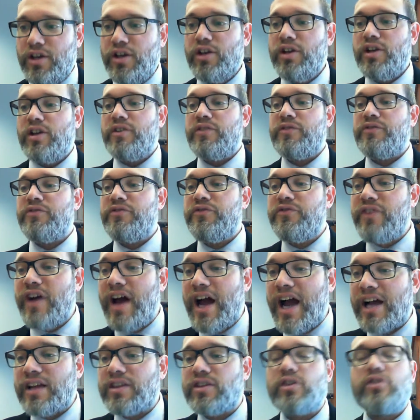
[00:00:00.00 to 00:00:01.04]
In
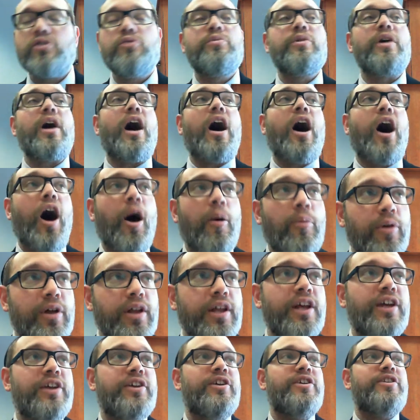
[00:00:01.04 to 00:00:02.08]
fact, you'd be
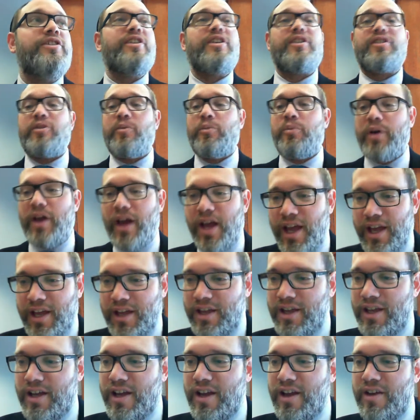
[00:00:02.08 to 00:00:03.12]
obligated to pay.
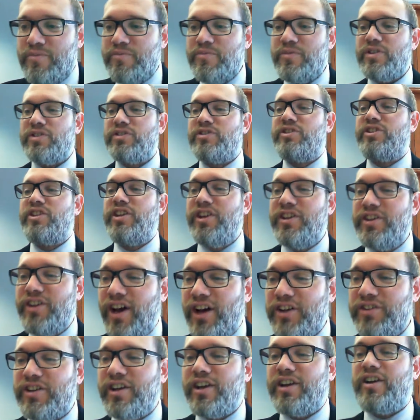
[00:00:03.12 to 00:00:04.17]
Medina
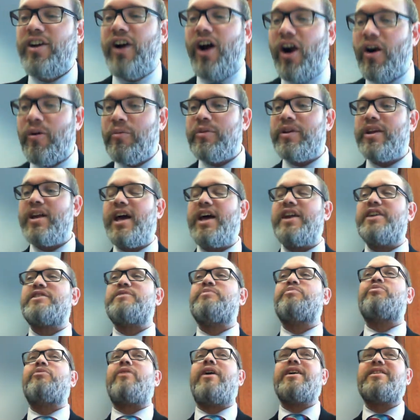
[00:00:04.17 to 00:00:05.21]
de Garmi, and it's
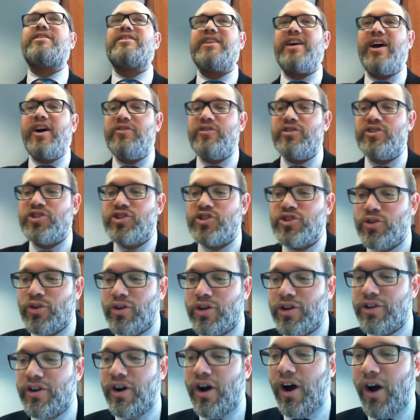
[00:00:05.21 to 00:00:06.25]
brought down in
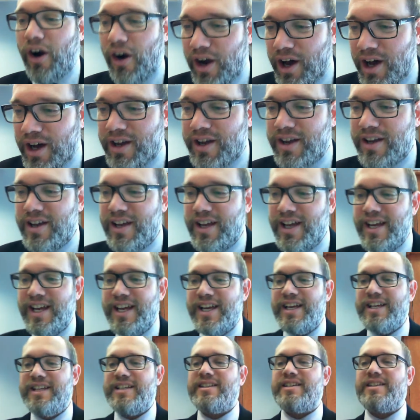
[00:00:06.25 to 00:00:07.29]
Shulchan Aruch,
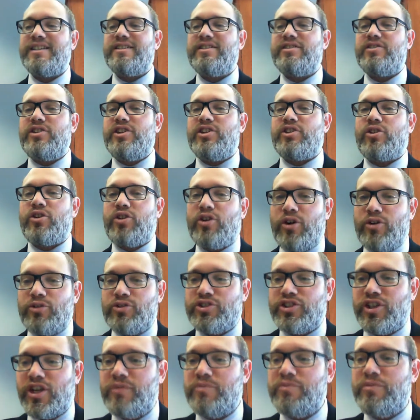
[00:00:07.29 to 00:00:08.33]
in
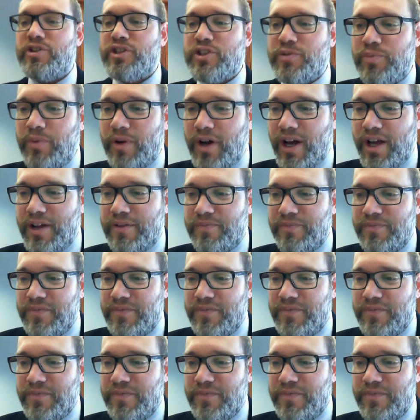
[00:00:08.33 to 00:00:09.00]
Choshen Mishpat,